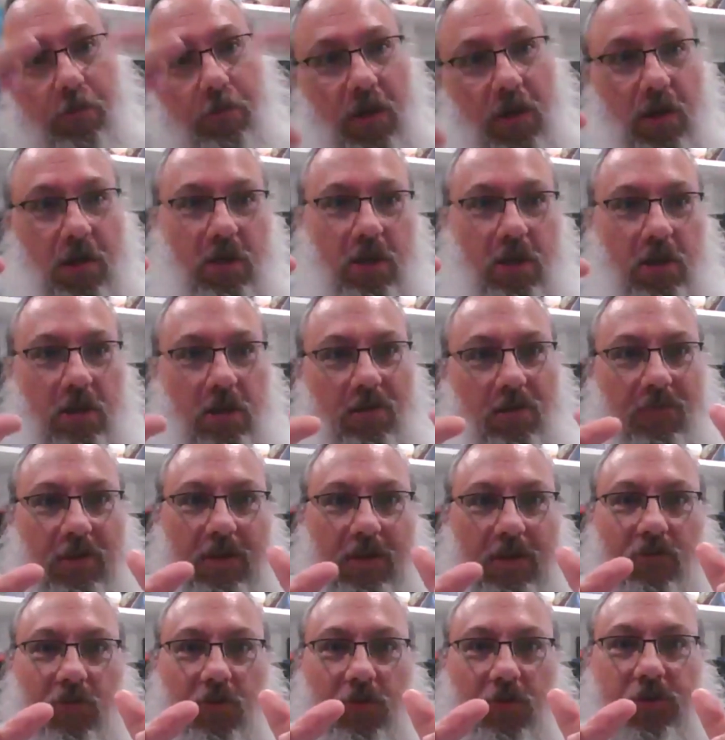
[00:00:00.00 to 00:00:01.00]
pocket of
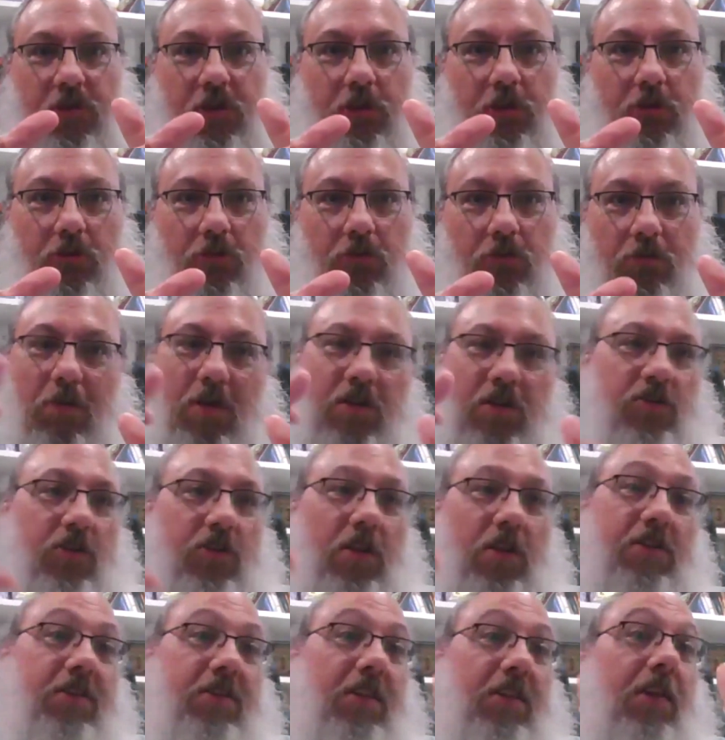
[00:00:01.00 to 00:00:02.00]
level 2, much
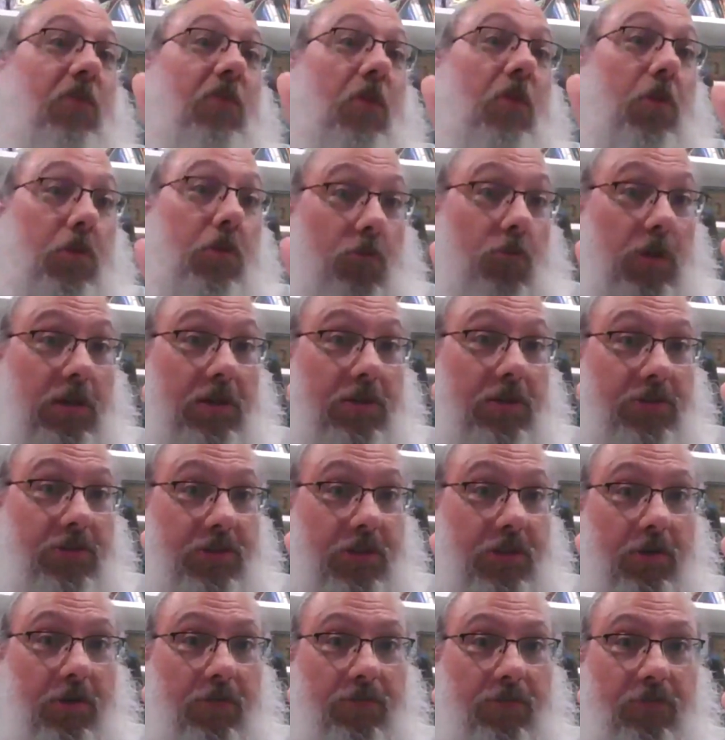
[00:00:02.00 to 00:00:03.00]
less level 3
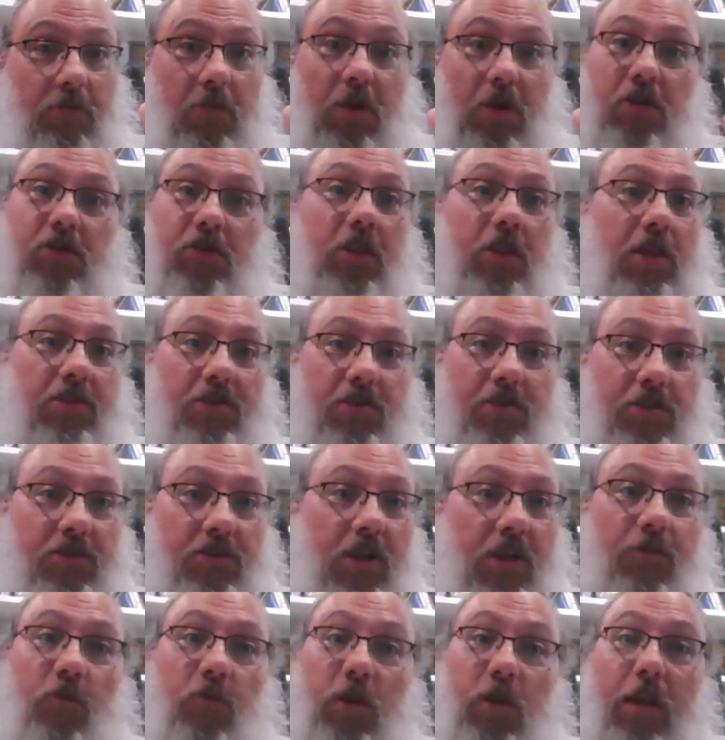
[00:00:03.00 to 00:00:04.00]
stuff, much less the
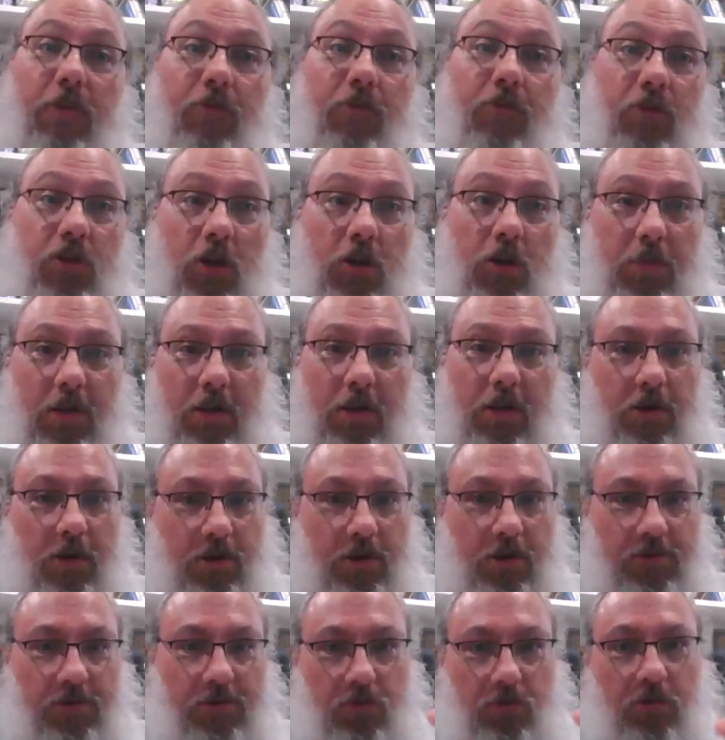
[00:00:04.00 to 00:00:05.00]
stuff we never talk about in
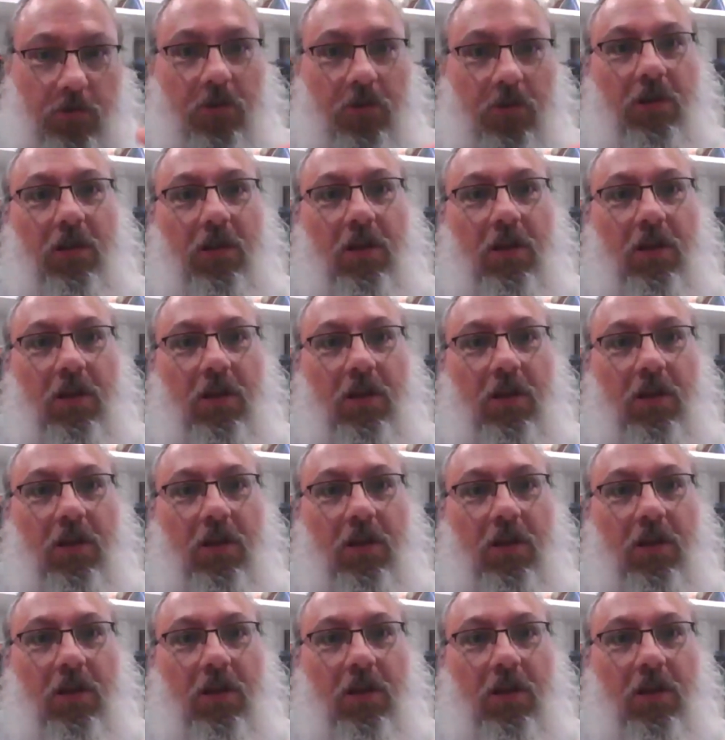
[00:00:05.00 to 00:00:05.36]
high school,